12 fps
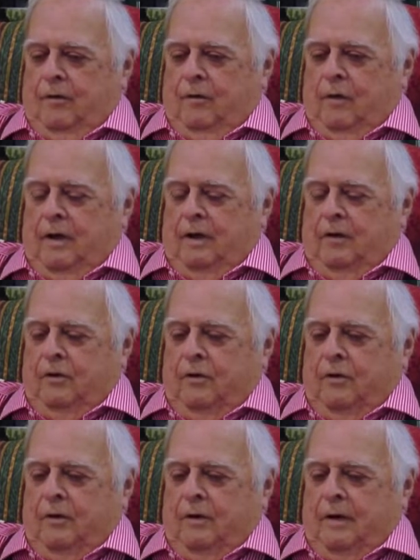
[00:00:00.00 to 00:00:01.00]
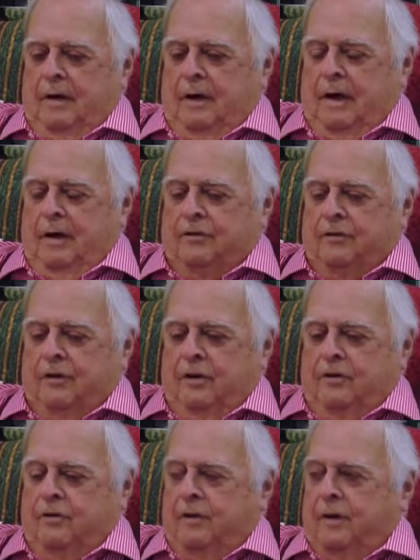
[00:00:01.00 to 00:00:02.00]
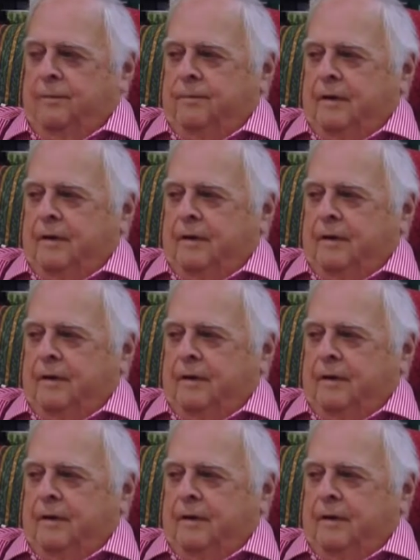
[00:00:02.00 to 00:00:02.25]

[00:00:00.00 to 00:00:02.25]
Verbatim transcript: when you had surgery,